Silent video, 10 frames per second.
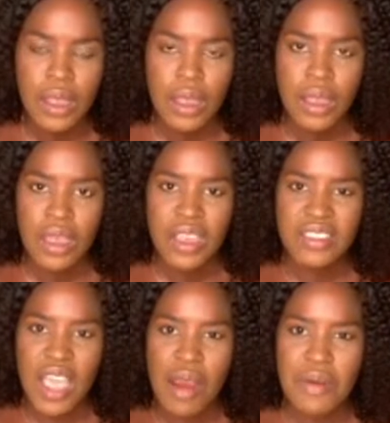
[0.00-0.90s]
Is
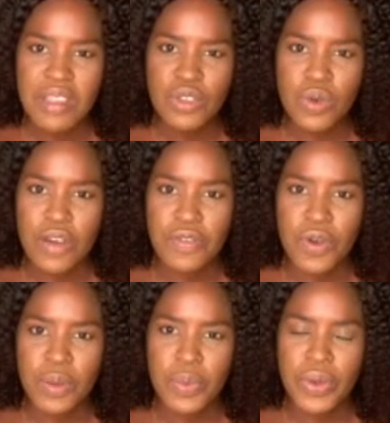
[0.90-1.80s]
car rental
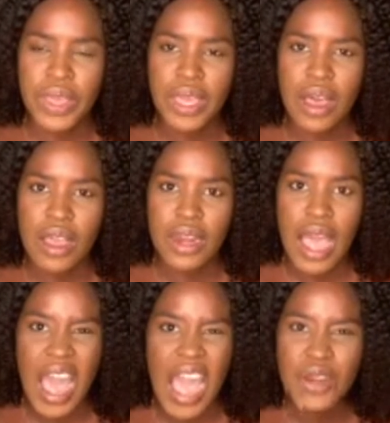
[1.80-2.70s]
affordable in Ghana?
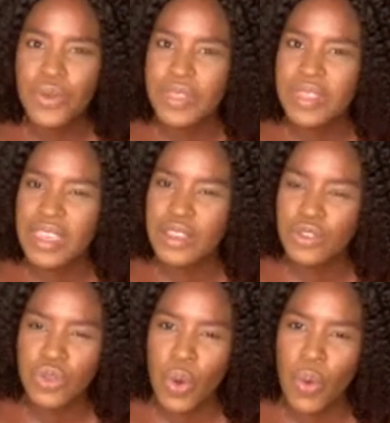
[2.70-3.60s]
I don't think
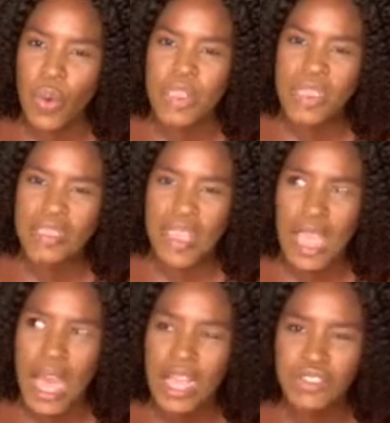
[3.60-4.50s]
so. I think
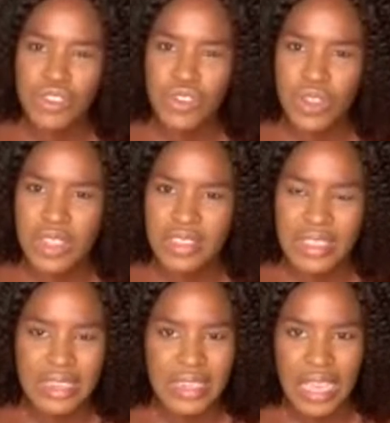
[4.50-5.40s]
it's like
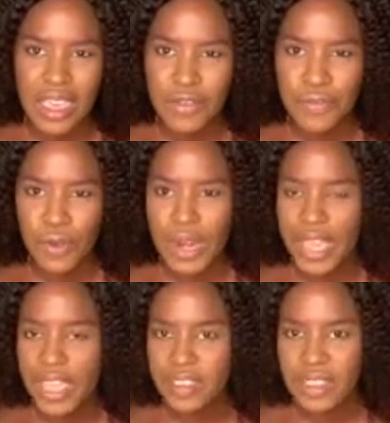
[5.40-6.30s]
$100 a day
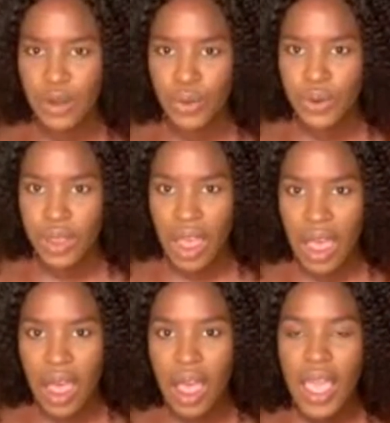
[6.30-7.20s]
for like a saloon
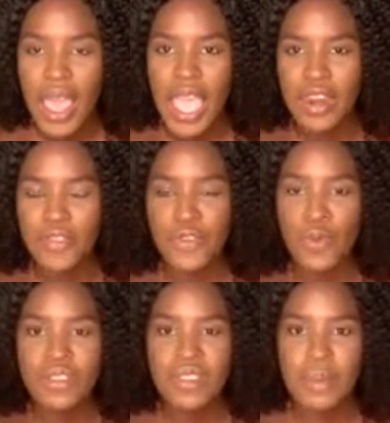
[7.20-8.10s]
car. And if you
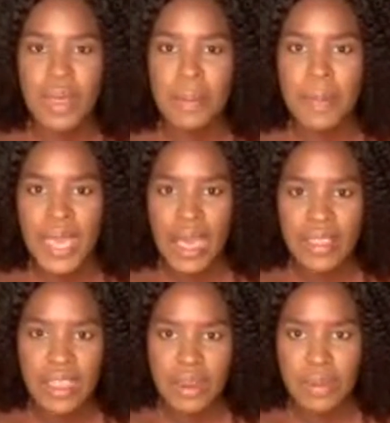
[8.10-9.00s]
want something bigger,
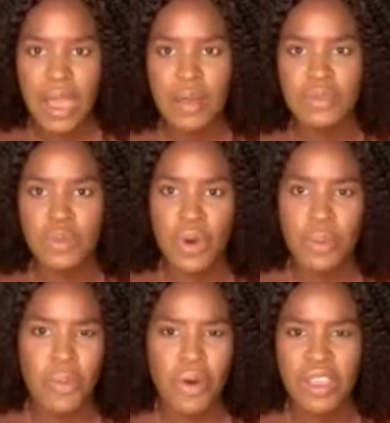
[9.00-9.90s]
then it becomes more and
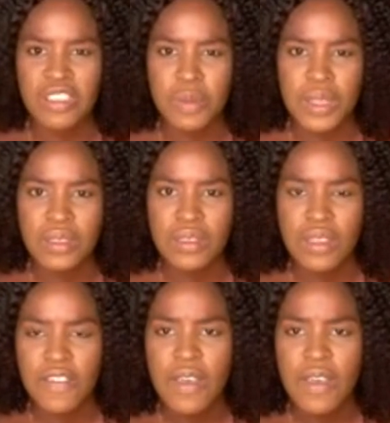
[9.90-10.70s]
more expensive.